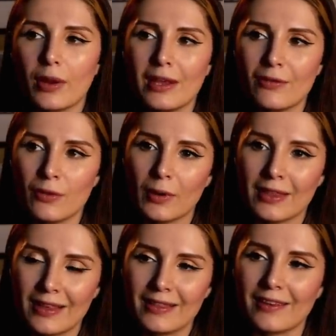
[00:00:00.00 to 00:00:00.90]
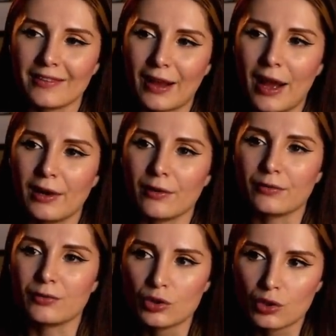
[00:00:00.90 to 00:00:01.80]
even within this kind of
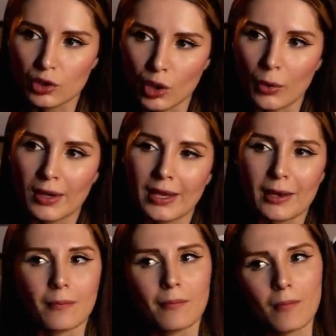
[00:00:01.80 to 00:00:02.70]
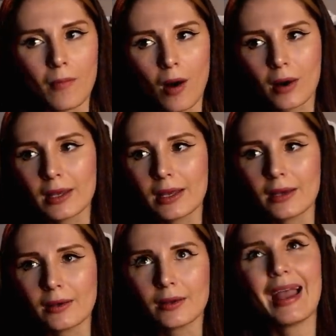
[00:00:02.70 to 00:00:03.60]
joking,
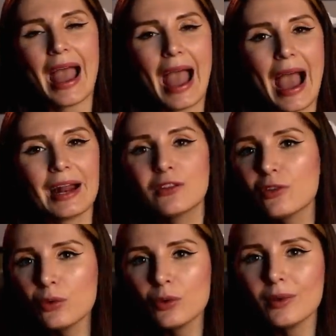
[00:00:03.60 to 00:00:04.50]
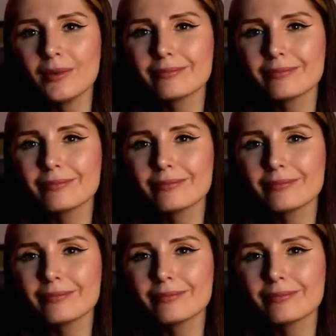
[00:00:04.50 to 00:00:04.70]
mocking attitude,